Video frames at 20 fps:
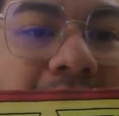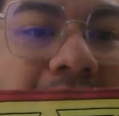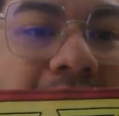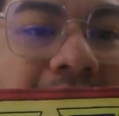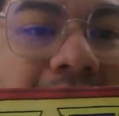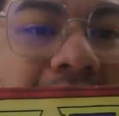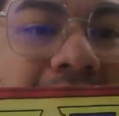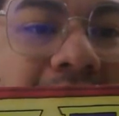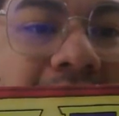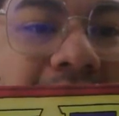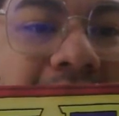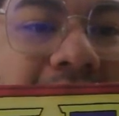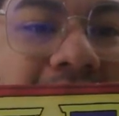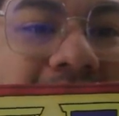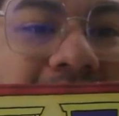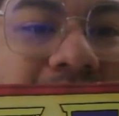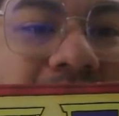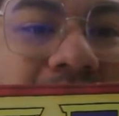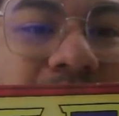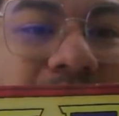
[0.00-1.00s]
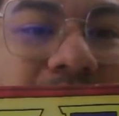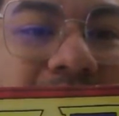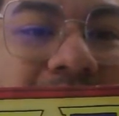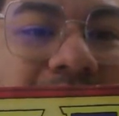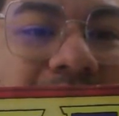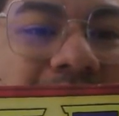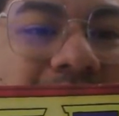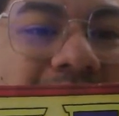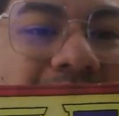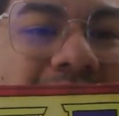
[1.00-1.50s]
in the next
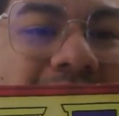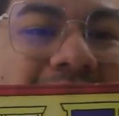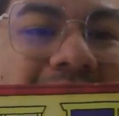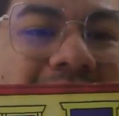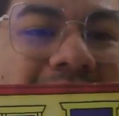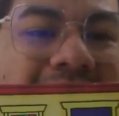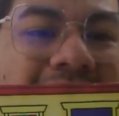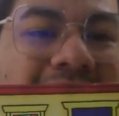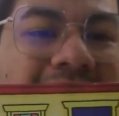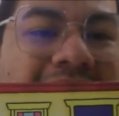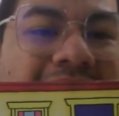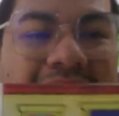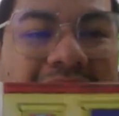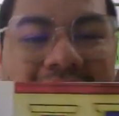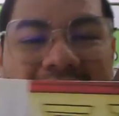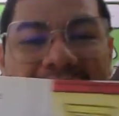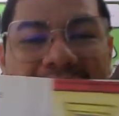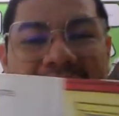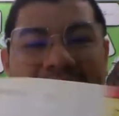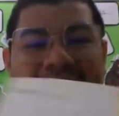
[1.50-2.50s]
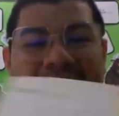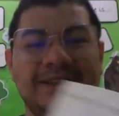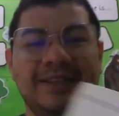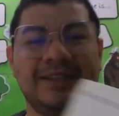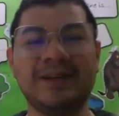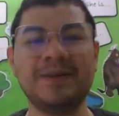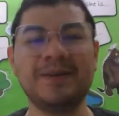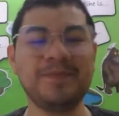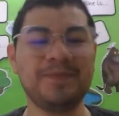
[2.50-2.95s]
picture? Let's see.